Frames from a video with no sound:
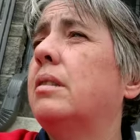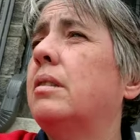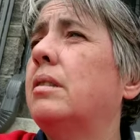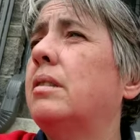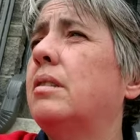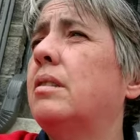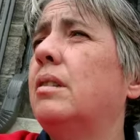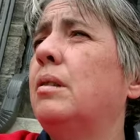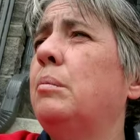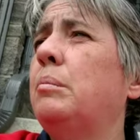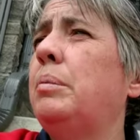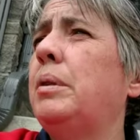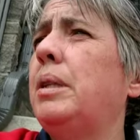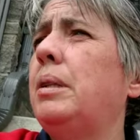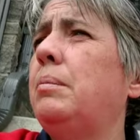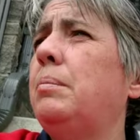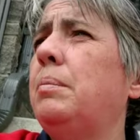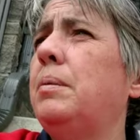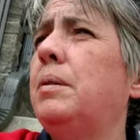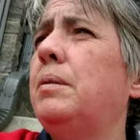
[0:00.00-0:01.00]
Some
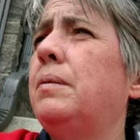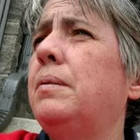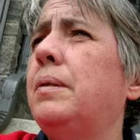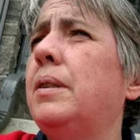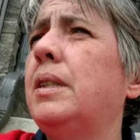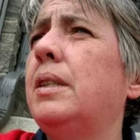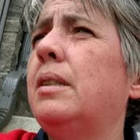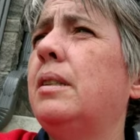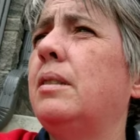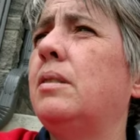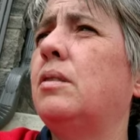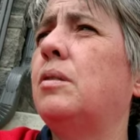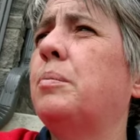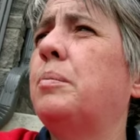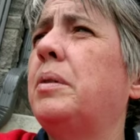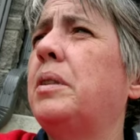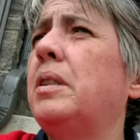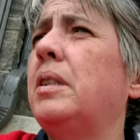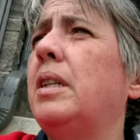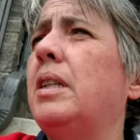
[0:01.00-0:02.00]
people think it's
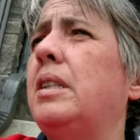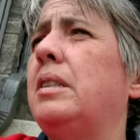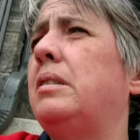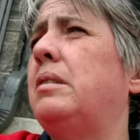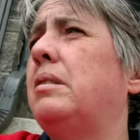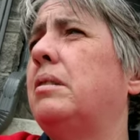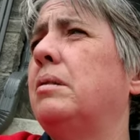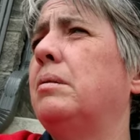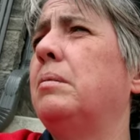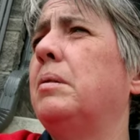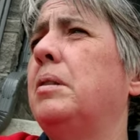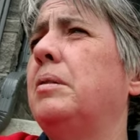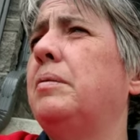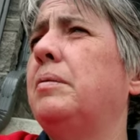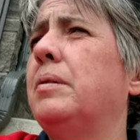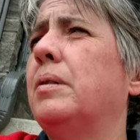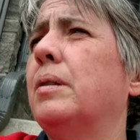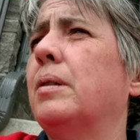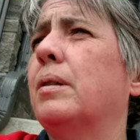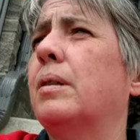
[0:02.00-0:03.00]
polite to
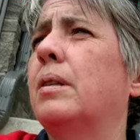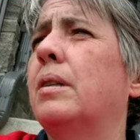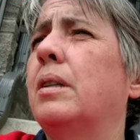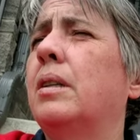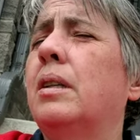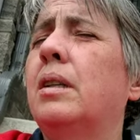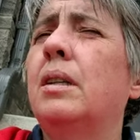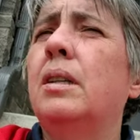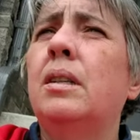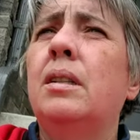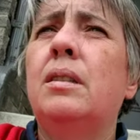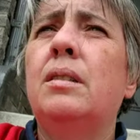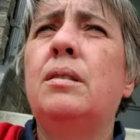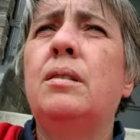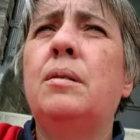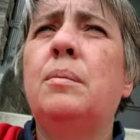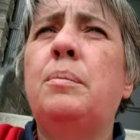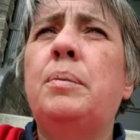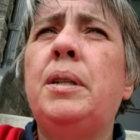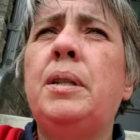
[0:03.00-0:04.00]
refer
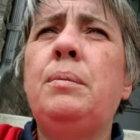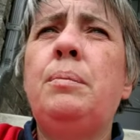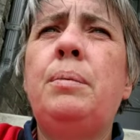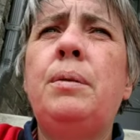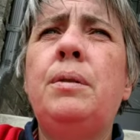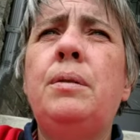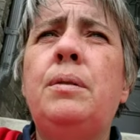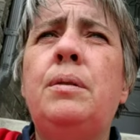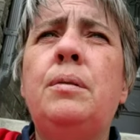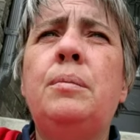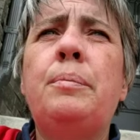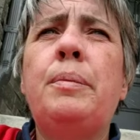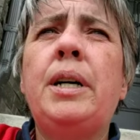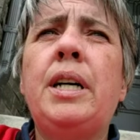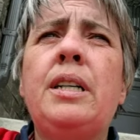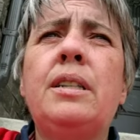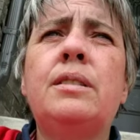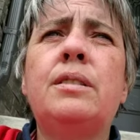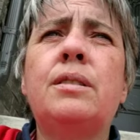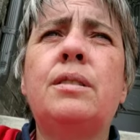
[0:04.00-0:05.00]
to people who
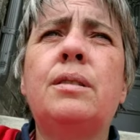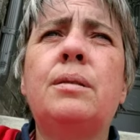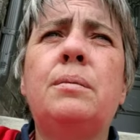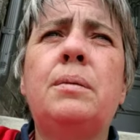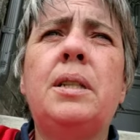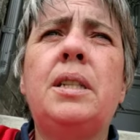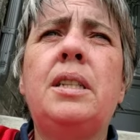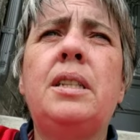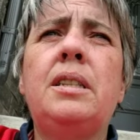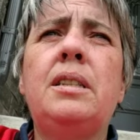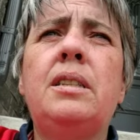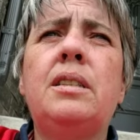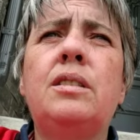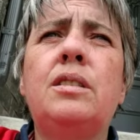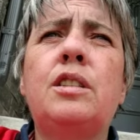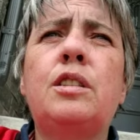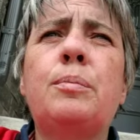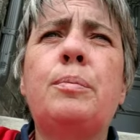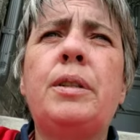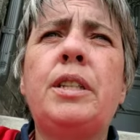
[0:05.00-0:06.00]
passed away as
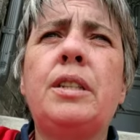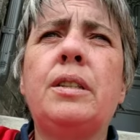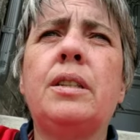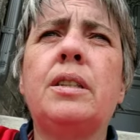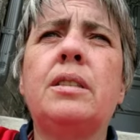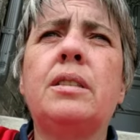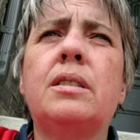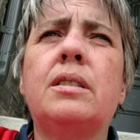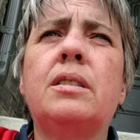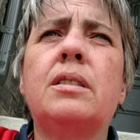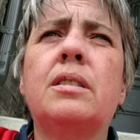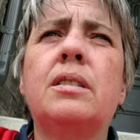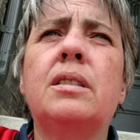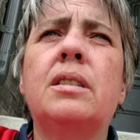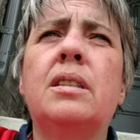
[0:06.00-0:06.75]
spirits.